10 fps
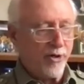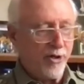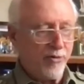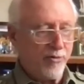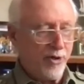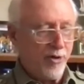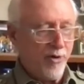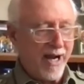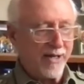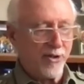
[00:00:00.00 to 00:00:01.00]
you you
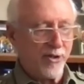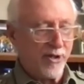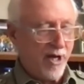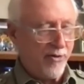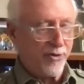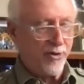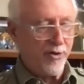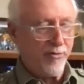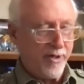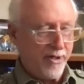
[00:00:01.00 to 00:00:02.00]
actually go
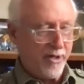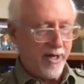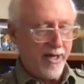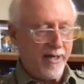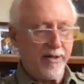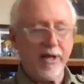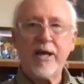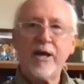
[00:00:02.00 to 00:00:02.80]
through and and